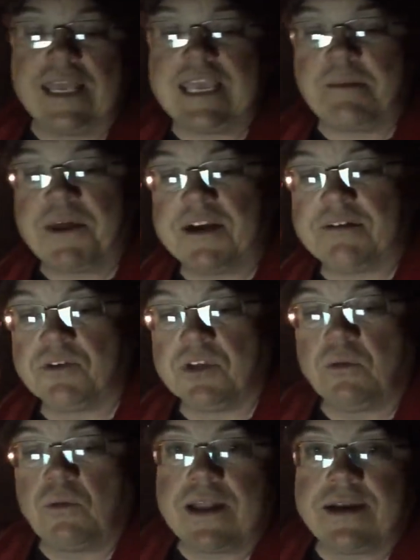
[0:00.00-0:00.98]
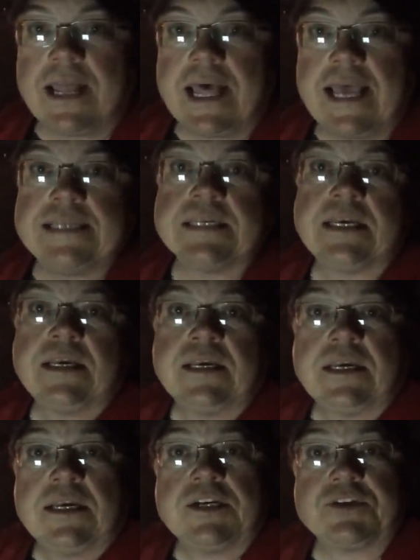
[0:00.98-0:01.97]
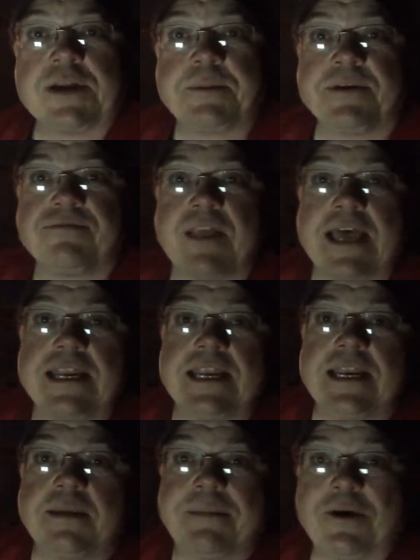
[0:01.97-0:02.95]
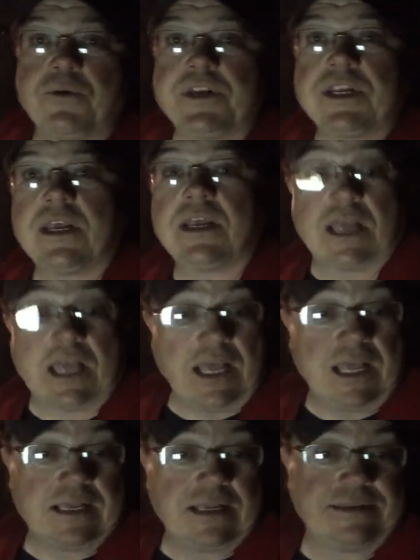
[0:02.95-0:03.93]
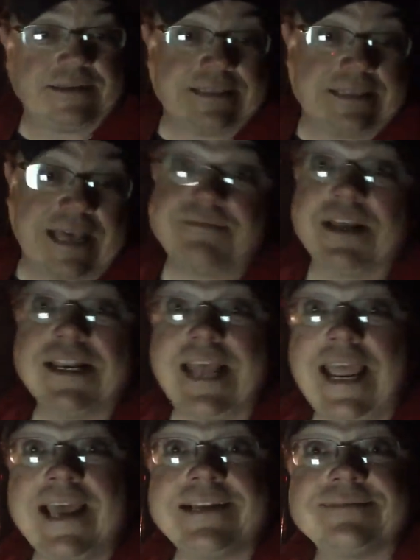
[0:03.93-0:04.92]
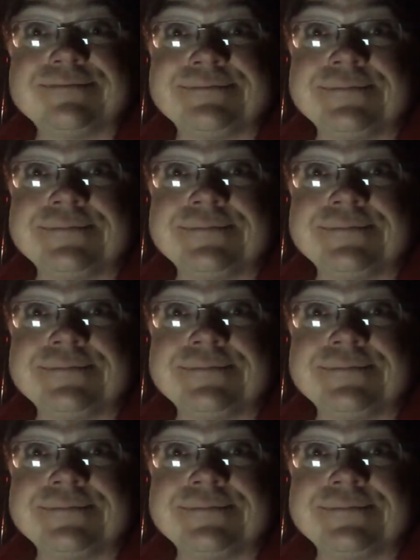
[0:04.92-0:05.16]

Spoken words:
Came out here for a little while tonight. Tried to put a flathead in the boat. I've done that.